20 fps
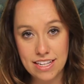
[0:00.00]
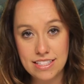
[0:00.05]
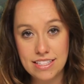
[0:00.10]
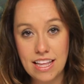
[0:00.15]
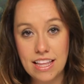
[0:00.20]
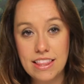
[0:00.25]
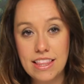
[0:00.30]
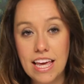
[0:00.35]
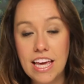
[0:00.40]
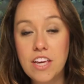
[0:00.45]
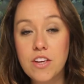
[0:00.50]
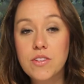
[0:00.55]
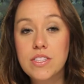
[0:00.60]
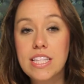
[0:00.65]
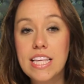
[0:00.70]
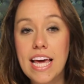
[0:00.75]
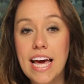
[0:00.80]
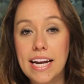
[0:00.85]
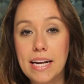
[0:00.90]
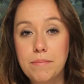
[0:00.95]
is that they use
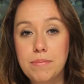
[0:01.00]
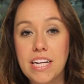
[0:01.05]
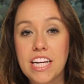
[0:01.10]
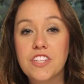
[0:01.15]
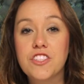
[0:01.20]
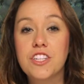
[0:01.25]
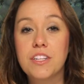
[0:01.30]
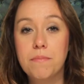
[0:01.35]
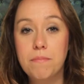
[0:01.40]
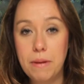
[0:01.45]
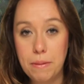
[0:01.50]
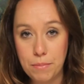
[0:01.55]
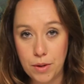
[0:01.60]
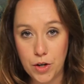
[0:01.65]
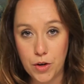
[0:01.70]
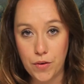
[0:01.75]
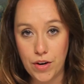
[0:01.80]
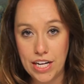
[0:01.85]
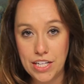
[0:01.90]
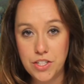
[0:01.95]
the adaptation
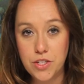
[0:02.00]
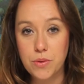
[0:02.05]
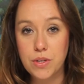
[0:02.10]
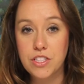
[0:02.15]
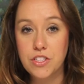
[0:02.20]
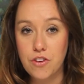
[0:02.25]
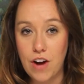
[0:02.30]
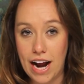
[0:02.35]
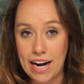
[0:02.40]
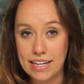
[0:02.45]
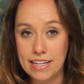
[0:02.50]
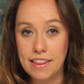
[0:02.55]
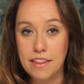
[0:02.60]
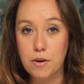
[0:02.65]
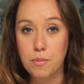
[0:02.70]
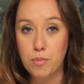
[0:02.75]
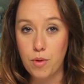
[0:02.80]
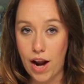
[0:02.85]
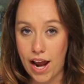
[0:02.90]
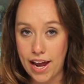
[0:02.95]
mimicry to attract
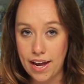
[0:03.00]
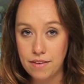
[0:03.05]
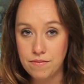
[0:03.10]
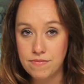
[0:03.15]
their prey.